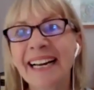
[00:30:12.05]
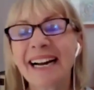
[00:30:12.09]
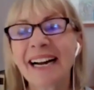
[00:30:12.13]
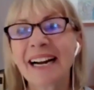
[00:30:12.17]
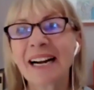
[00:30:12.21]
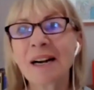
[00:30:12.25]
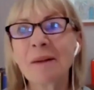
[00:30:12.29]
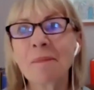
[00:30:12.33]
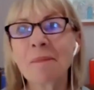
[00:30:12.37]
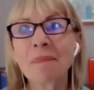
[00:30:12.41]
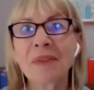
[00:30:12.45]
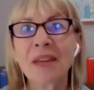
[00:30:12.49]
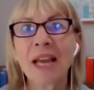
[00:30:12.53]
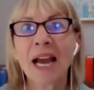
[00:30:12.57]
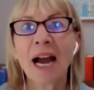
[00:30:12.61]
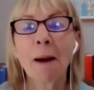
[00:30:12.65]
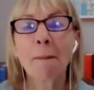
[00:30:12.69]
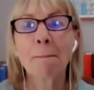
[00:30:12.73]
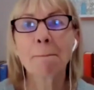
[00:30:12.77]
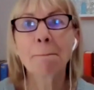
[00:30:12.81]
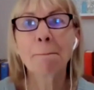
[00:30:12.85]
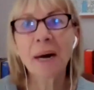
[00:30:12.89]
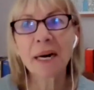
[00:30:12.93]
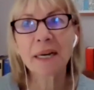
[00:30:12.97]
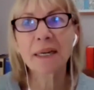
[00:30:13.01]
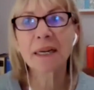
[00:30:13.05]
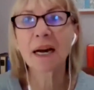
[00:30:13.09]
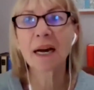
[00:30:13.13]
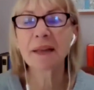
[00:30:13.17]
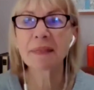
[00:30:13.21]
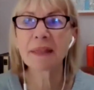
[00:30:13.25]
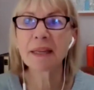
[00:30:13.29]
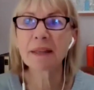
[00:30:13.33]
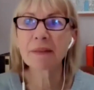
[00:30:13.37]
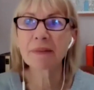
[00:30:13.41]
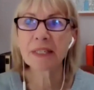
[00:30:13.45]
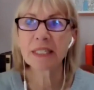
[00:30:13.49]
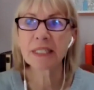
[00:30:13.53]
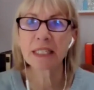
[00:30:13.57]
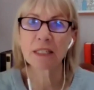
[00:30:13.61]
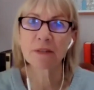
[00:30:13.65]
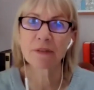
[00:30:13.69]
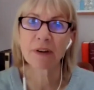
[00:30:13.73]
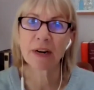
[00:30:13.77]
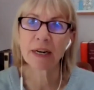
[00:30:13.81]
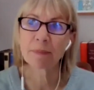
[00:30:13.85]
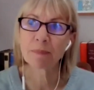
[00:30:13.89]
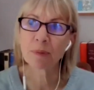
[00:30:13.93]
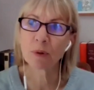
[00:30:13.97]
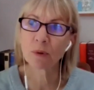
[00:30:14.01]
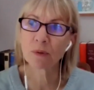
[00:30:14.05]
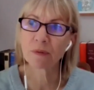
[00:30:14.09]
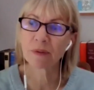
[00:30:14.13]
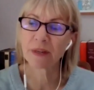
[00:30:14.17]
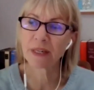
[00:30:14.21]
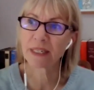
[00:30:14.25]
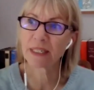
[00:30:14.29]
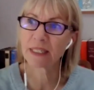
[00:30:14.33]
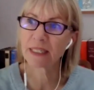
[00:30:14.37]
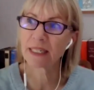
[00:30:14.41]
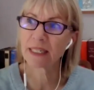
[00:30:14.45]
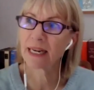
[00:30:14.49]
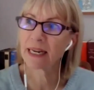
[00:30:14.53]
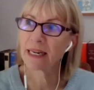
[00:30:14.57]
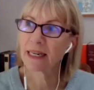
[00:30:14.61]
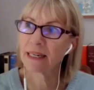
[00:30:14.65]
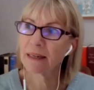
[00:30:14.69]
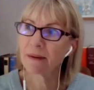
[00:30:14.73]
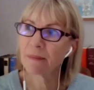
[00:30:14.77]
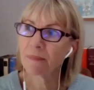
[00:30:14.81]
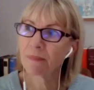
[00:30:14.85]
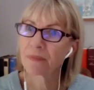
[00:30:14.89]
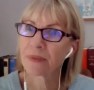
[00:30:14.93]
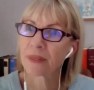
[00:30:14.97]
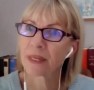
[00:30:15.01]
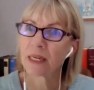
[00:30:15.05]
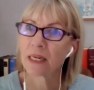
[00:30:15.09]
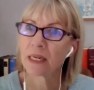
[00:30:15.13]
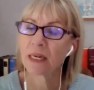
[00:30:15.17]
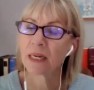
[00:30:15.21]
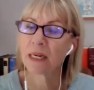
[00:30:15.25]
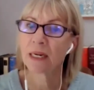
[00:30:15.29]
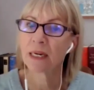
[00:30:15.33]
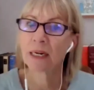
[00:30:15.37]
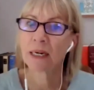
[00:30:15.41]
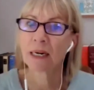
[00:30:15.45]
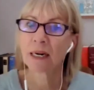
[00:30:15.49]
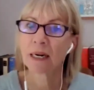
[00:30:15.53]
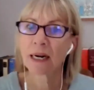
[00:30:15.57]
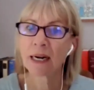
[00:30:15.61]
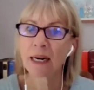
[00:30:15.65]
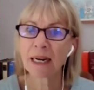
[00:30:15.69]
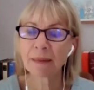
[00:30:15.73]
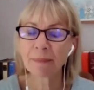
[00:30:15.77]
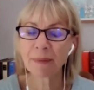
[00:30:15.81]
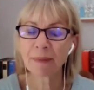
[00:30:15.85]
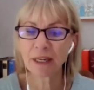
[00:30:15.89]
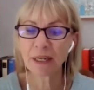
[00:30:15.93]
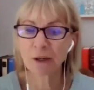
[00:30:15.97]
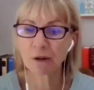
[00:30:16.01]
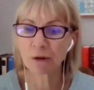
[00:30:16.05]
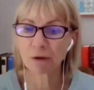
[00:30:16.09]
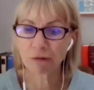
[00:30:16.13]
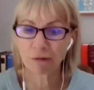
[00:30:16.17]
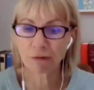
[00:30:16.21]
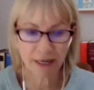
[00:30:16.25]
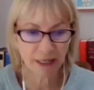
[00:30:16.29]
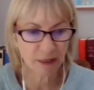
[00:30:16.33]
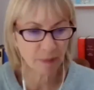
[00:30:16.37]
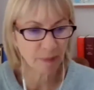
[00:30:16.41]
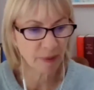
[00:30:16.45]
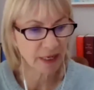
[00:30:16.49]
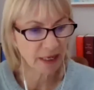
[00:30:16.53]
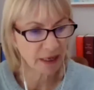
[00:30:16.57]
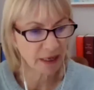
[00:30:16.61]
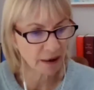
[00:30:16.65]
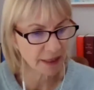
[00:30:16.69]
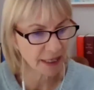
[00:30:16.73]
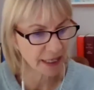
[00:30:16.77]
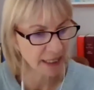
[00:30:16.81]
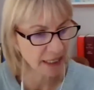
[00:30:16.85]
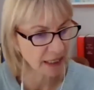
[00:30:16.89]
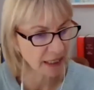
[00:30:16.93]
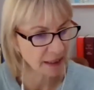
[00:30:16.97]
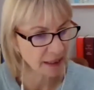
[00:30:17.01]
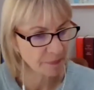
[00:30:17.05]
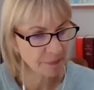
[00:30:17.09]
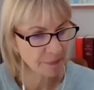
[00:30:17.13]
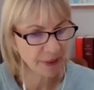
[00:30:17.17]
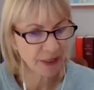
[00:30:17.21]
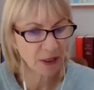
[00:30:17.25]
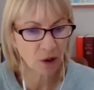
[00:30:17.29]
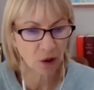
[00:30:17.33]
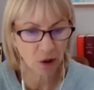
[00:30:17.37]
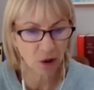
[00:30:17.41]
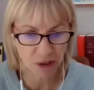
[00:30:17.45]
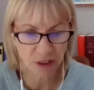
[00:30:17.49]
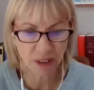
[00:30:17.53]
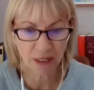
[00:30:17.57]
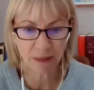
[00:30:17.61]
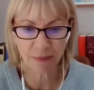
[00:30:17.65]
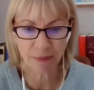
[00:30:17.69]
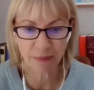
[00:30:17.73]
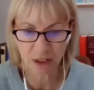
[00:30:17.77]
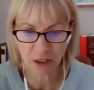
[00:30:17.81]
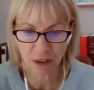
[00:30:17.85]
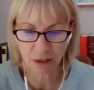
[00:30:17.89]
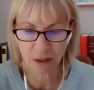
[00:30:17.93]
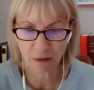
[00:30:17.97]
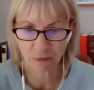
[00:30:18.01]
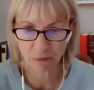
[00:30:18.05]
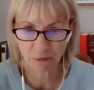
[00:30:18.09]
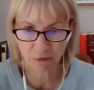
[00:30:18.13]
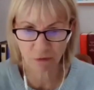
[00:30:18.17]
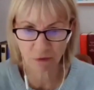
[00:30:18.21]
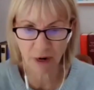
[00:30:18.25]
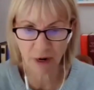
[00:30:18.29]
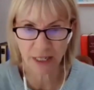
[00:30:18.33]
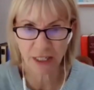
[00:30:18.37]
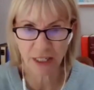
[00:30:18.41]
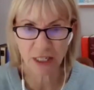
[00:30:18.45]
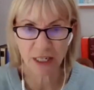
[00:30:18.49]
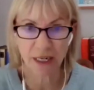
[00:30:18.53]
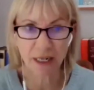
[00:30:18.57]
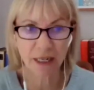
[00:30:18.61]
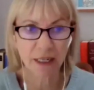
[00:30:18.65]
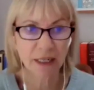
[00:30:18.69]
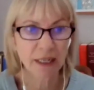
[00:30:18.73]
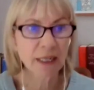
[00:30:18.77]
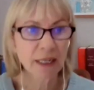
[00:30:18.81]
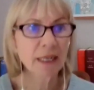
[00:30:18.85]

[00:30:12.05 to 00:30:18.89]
Um, but I think this is a very important thing to say. I am incredibly lucky because I'm a writer.